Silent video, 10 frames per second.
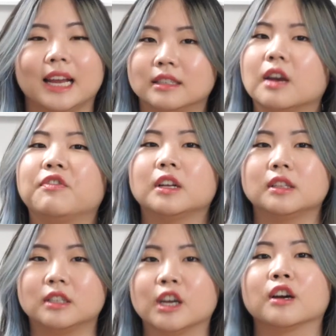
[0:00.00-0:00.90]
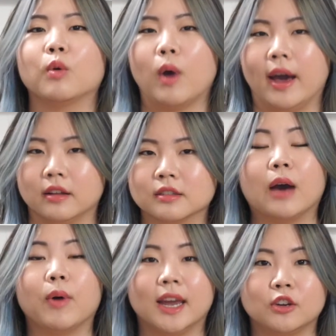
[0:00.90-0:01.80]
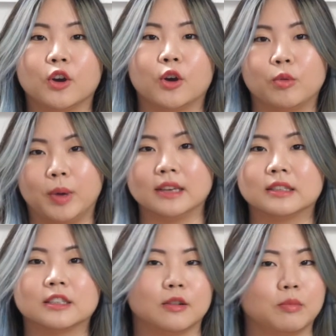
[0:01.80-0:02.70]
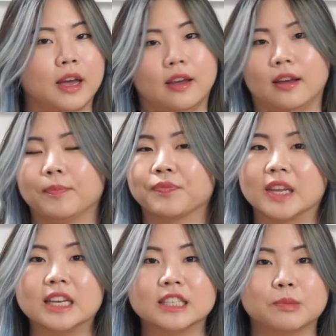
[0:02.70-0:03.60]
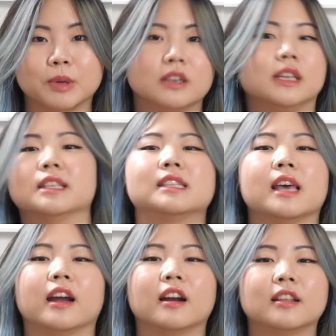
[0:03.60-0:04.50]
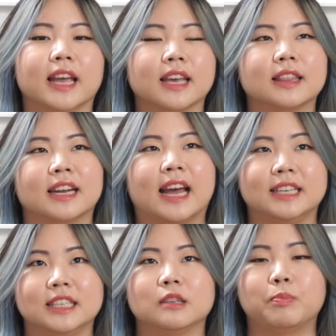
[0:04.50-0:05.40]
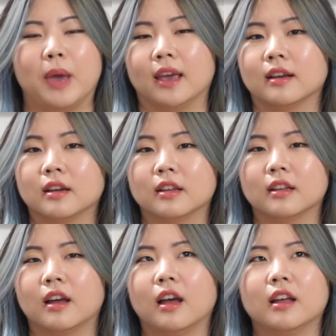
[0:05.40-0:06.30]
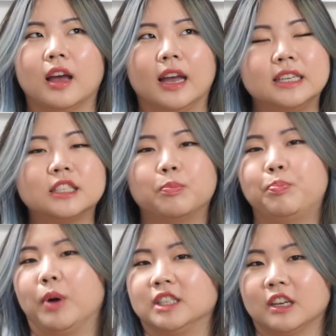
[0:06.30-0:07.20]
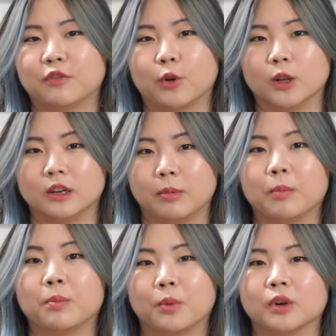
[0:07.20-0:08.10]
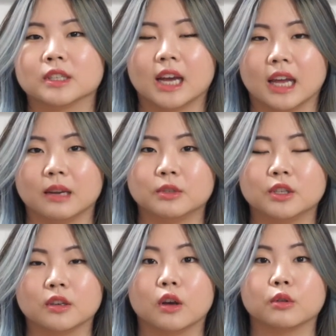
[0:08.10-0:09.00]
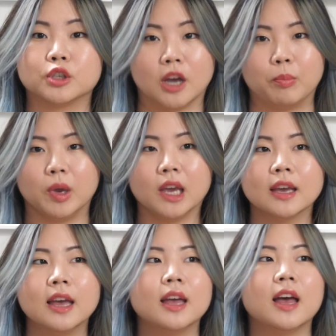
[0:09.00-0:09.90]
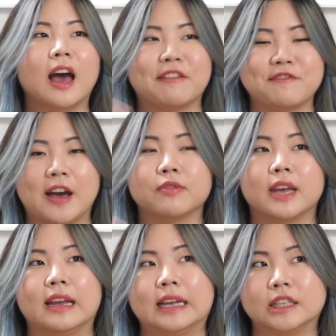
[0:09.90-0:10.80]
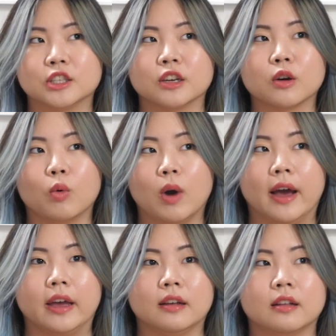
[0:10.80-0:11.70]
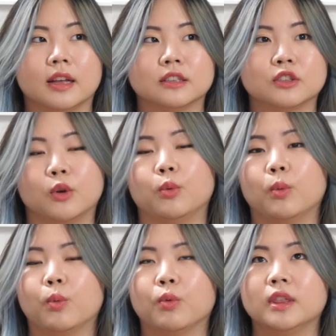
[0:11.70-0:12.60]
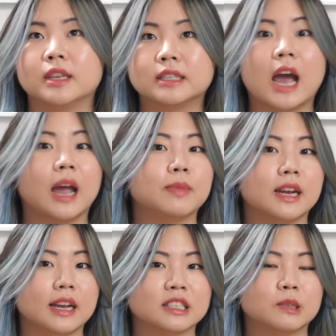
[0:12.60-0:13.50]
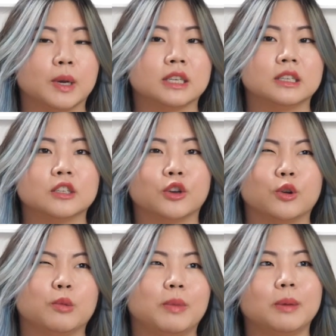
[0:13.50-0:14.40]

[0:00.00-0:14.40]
it definitely took a while. Now I know, based on my experience there, like that I need to budget for a little bit more time to go shopping. I found that it took a while, and so in the time that I expected to go to